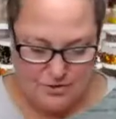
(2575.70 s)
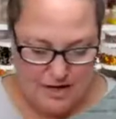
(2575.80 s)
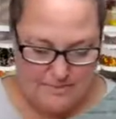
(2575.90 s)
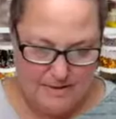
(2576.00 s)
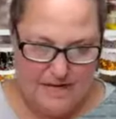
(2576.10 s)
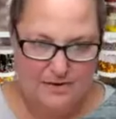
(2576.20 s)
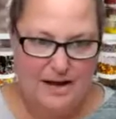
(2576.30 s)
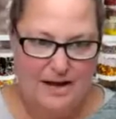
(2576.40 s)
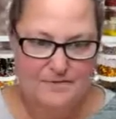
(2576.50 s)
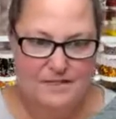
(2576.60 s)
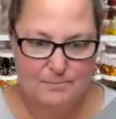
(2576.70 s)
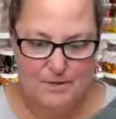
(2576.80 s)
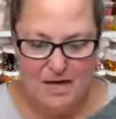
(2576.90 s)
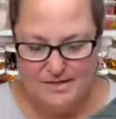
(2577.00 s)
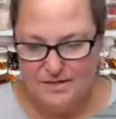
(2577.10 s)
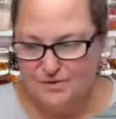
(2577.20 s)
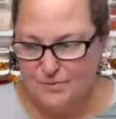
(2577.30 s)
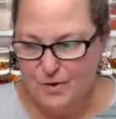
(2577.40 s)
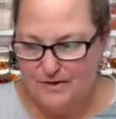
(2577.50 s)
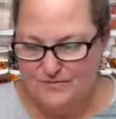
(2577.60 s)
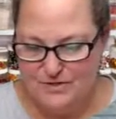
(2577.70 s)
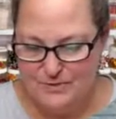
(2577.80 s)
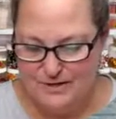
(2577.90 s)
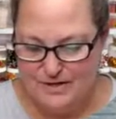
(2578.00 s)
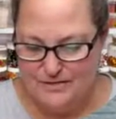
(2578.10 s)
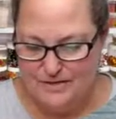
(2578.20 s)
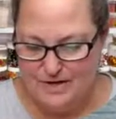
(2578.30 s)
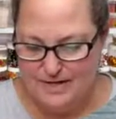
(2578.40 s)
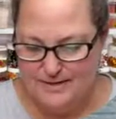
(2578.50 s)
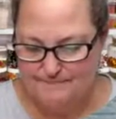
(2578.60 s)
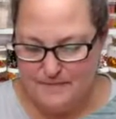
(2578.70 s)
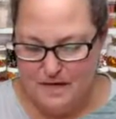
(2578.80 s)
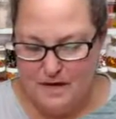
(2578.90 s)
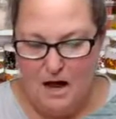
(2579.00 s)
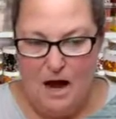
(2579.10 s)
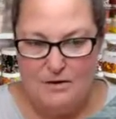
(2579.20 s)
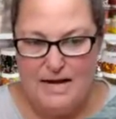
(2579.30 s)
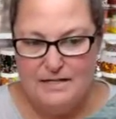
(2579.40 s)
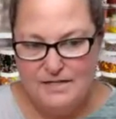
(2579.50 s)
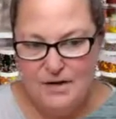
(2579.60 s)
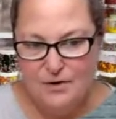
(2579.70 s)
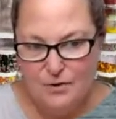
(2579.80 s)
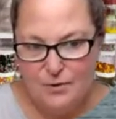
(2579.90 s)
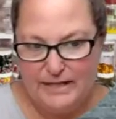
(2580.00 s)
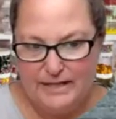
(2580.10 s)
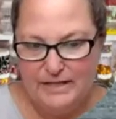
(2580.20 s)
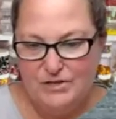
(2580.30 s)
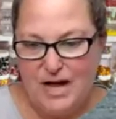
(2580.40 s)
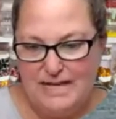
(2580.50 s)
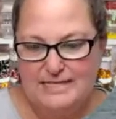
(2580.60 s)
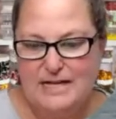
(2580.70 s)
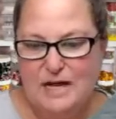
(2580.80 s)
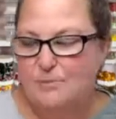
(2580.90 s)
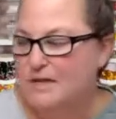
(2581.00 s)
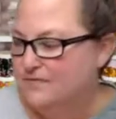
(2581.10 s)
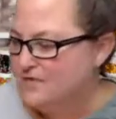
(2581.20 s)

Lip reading: but I don't have the supplies here. So we'll have to do it another night. All right. So quickly, you guys, tell me if there's